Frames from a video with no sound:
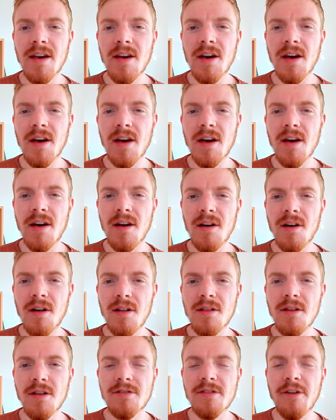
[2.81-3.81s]
a
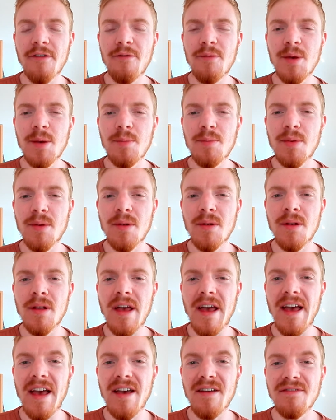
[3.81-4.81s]
lot of people
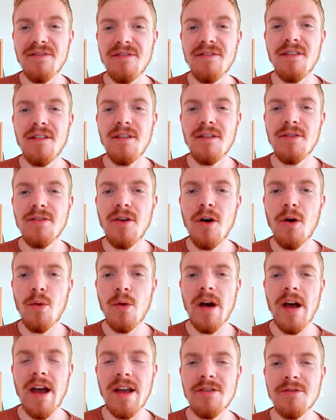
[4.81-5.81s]
have
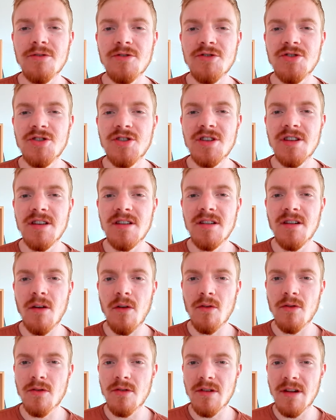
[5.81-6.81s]
no energy
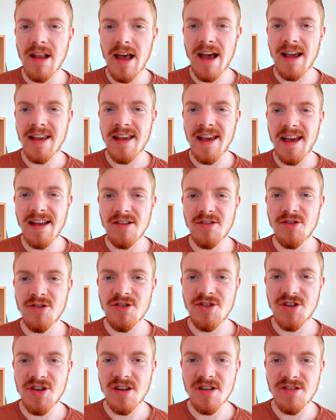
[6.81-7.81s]
or lack
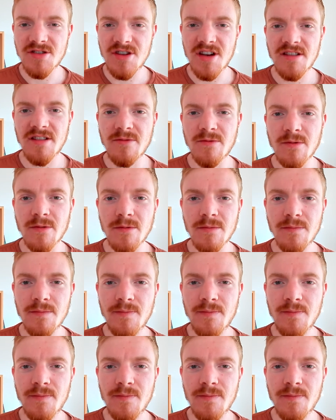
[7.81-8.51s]
energy in general.